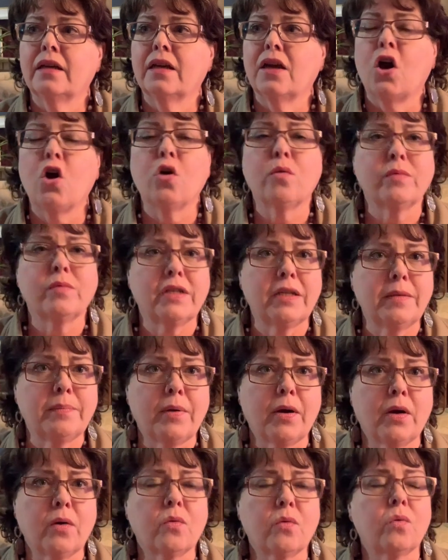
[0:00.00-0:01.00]
Home
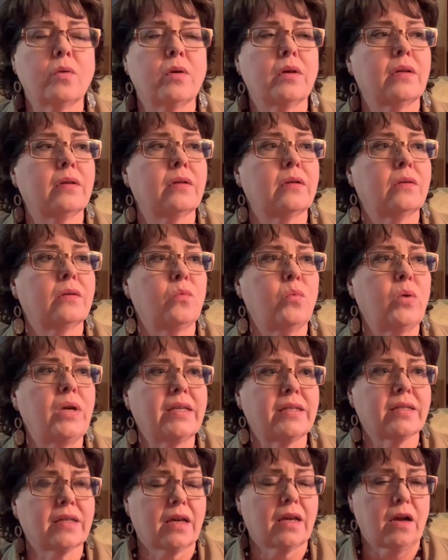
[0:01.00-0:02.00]
Depot
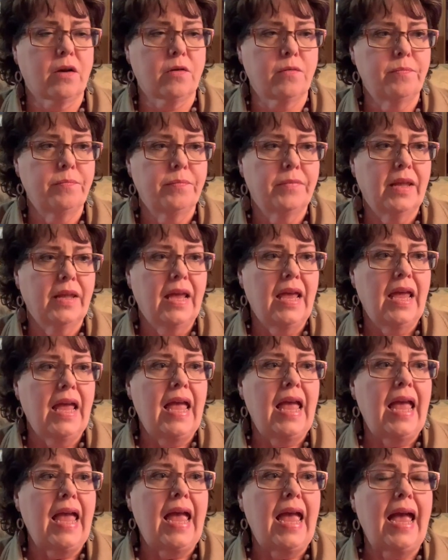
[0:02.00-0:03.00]
weeks ago
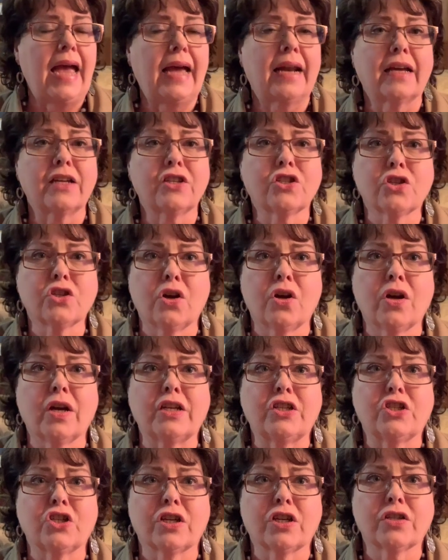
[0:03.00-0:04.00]
and I saw a
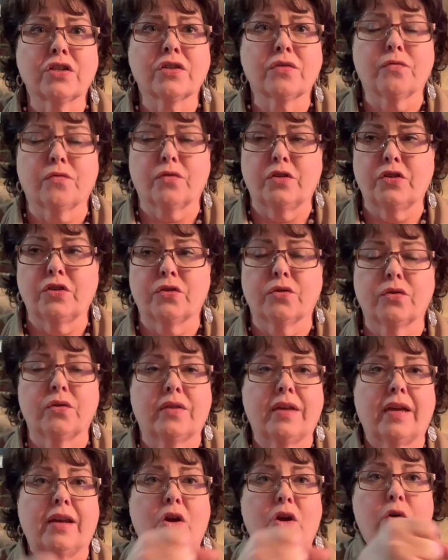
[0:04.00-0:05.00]
chest freezer
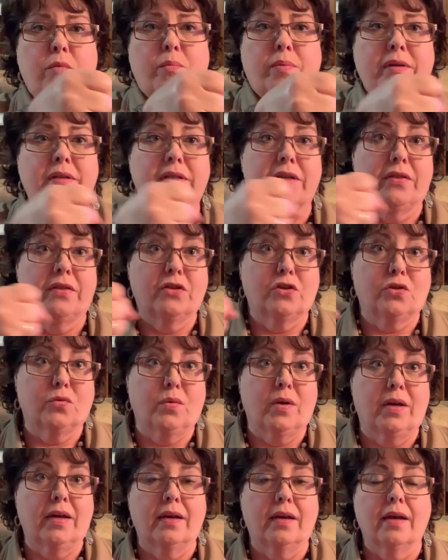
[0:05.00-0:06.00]
that opened this
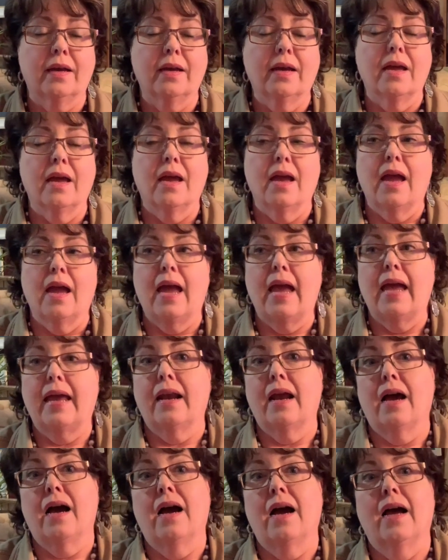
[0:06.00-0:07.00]
way and
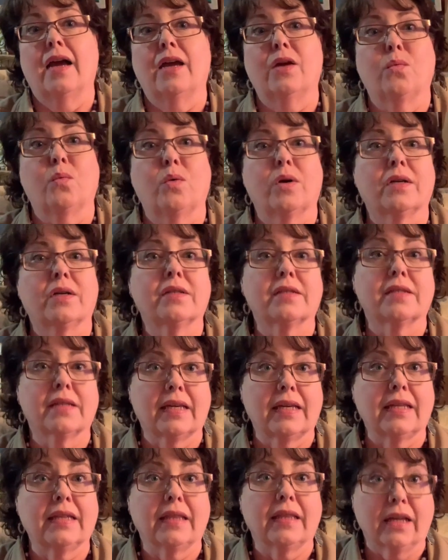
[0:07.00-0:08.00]
I was
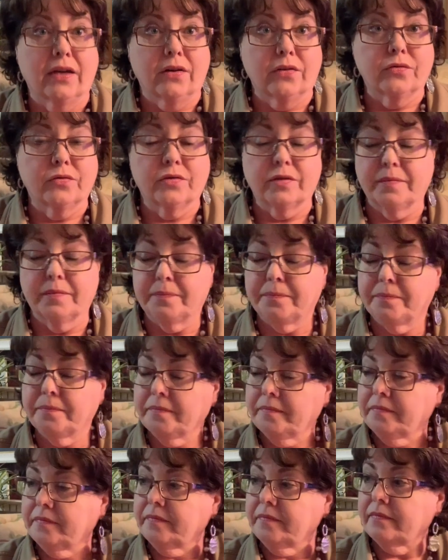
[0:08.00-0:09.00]
in love.
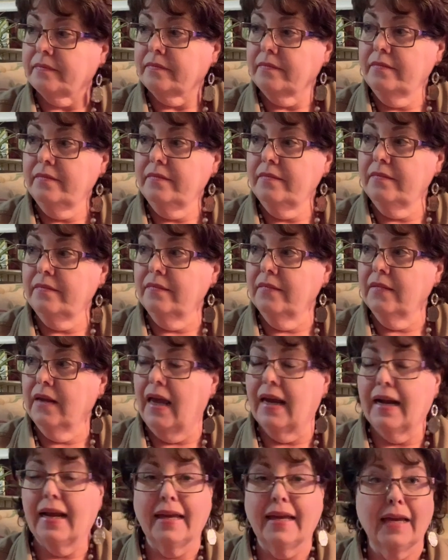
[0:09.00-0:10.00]

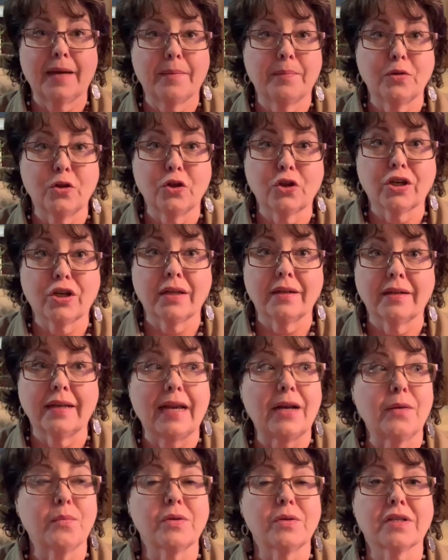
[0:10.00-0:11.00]
And I kept looking
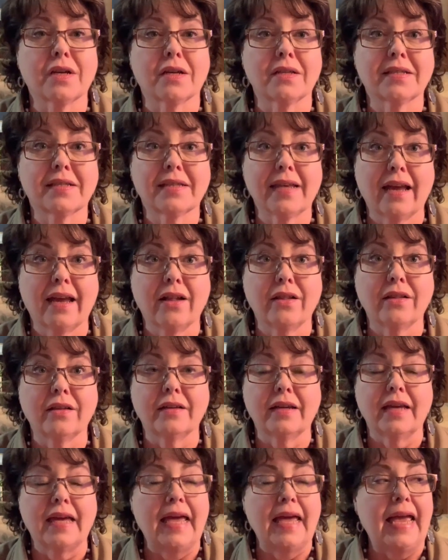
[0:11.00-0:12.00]
and it was on sale
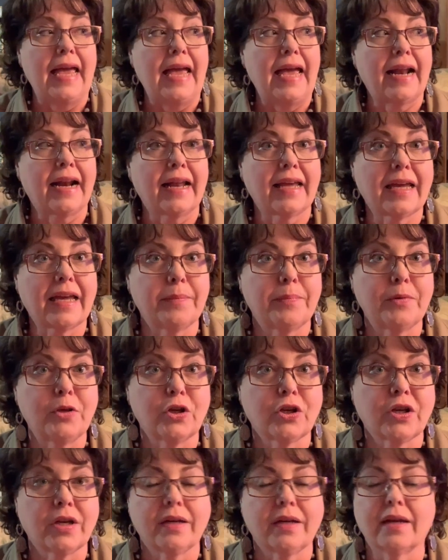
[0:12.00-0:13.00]
and I kept
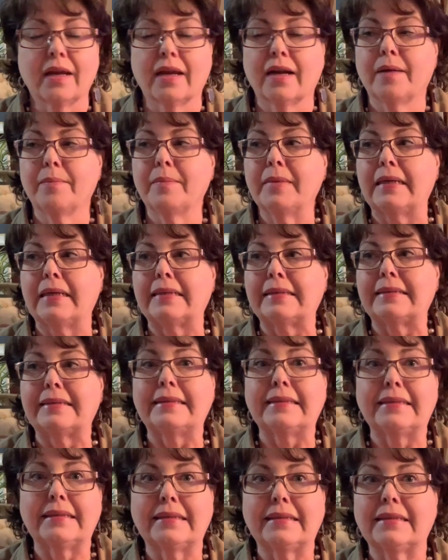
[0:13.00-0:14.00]
looking and I'm like,
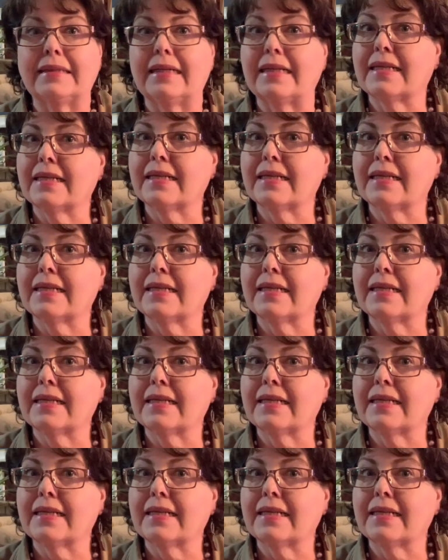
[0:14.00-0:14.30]
oh, it's